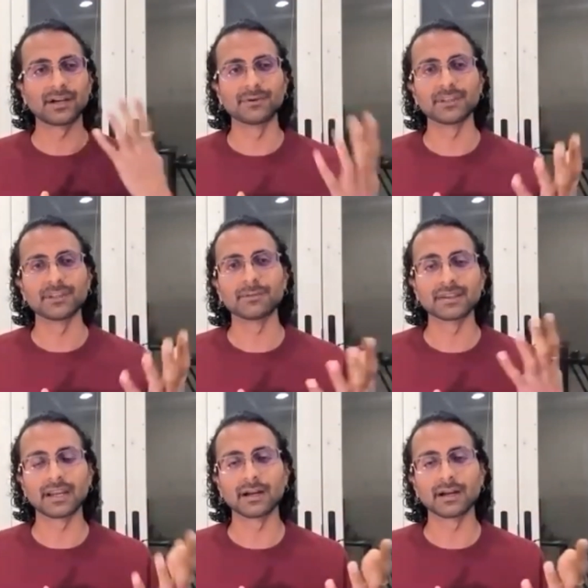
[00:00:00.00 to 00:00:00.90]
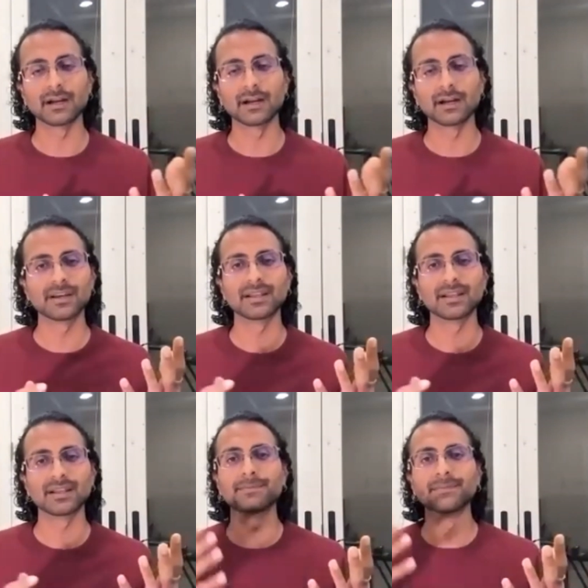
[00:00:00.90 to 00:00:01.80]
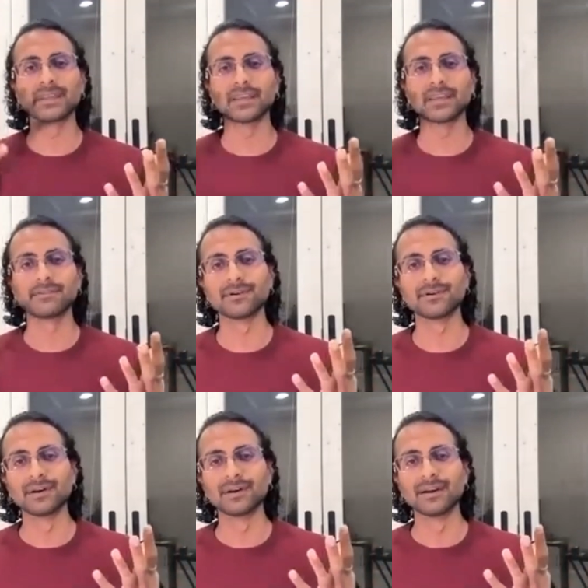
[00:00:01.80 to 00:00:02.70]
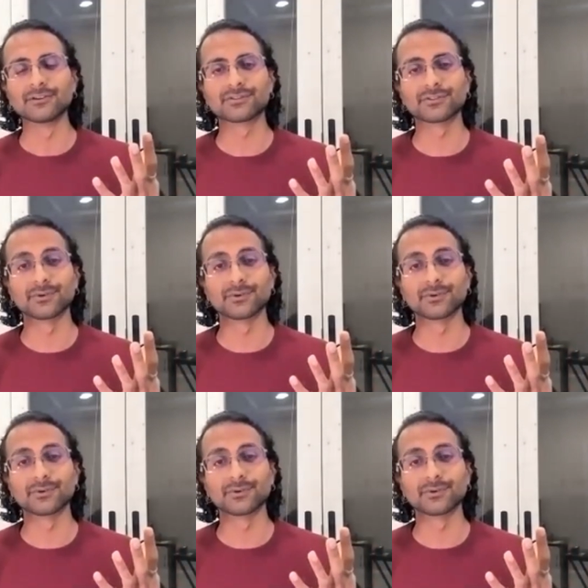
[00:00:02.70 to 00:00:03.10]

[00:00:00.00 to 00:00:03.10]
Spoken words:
just not really been cared for, and I gave you